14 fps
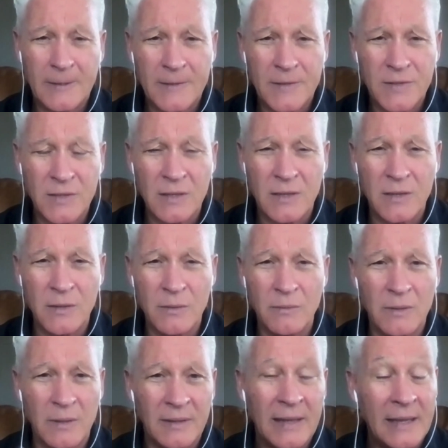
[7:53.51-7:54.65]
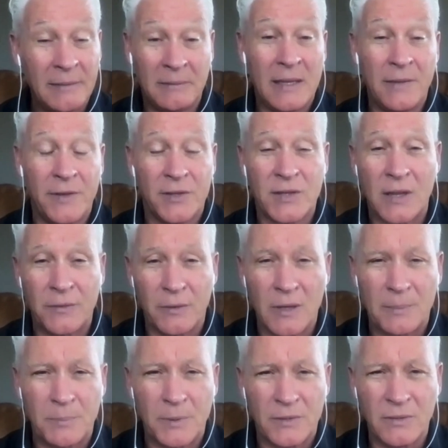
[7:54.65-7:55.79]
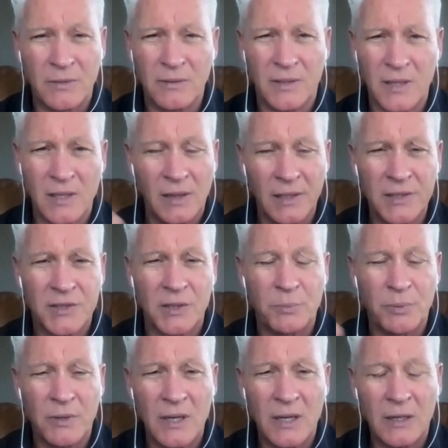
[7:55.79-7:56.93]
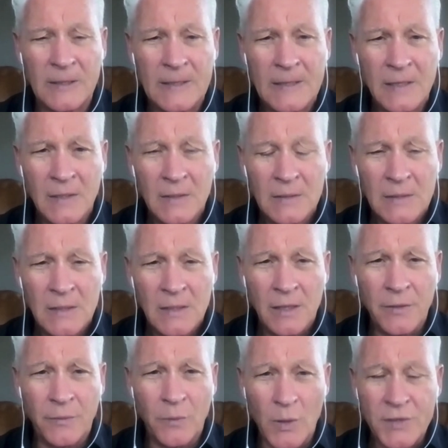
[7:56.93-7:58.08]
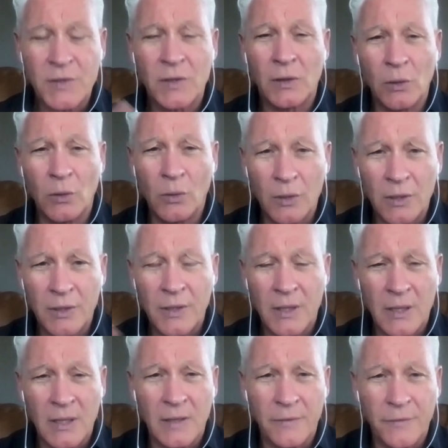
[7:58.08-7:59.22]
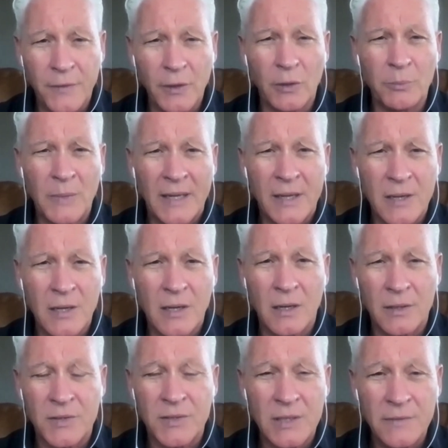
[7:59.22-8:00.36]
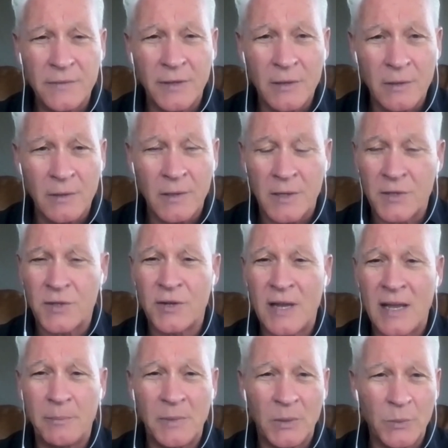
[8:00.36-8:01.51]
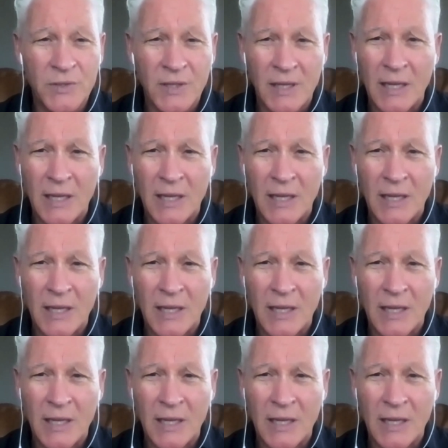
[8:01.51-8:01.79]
seek you and give this other opportunity, at least a prayer. And the voice of the Lord filled my car as Stephen Curtis Chapman was